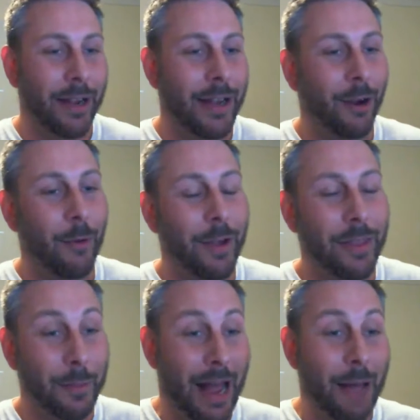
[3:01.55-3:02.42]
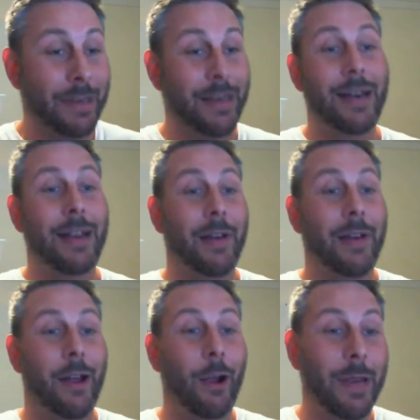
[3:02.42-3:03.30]
and the barman didn't even
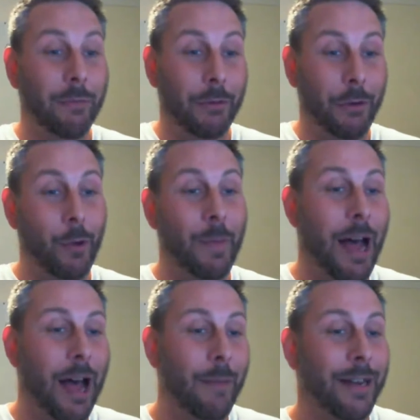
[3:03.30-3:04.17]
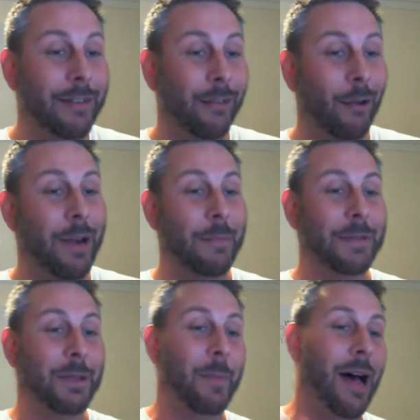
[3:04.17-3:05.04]
know me. He was a new barman, so I went up
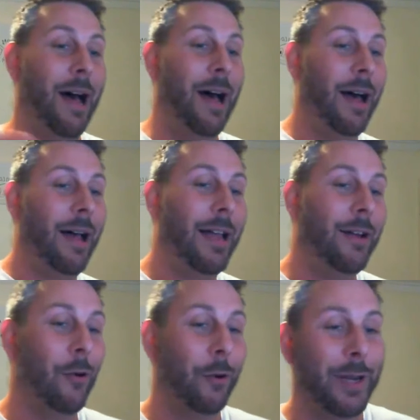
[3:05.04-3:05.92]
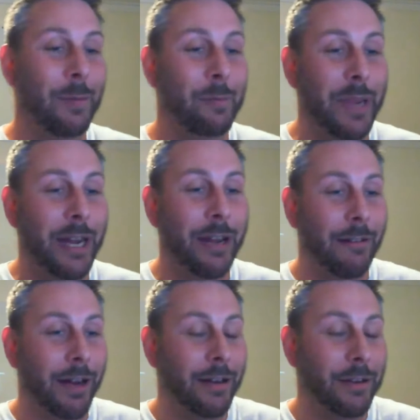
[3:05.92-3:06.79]
to the bar and ordered a beer
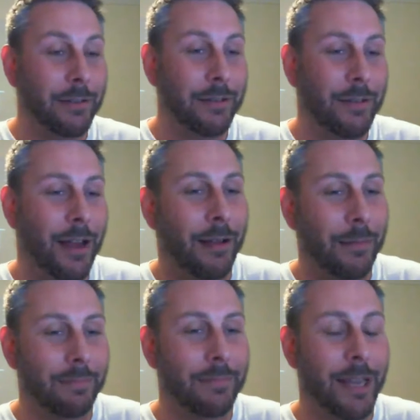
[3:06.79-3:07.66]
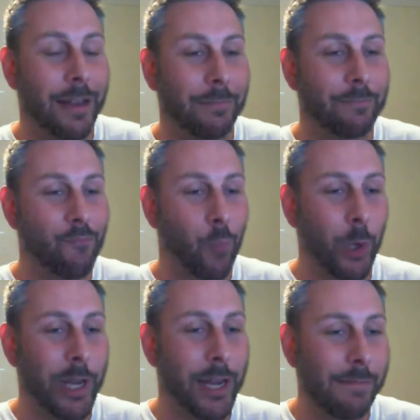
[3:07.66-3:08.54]
in, Wookie.